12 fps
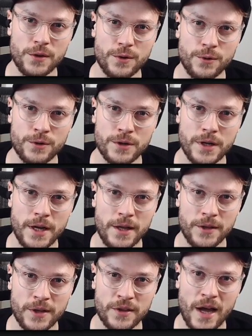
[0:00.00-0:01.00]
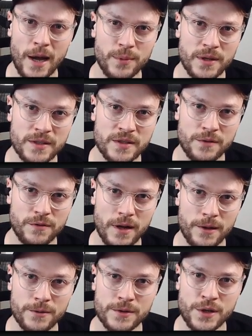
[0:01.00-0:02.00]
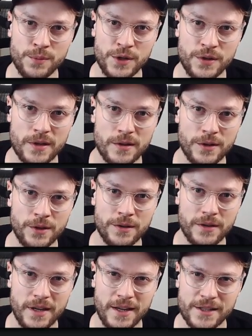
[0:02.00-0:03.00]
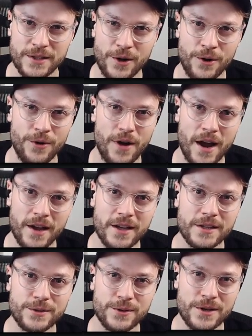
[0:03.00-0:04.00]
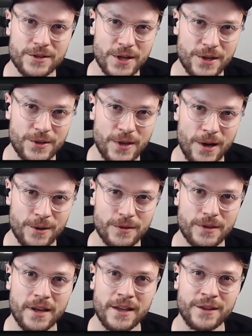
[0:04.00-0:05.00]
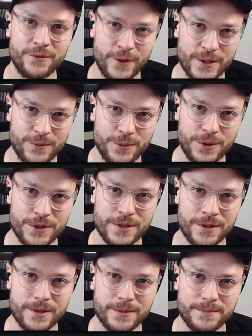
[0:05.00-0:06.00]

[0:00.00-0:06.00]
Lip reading: hook that updates the values immediately. So I guess you can check it out, and thanks for watching.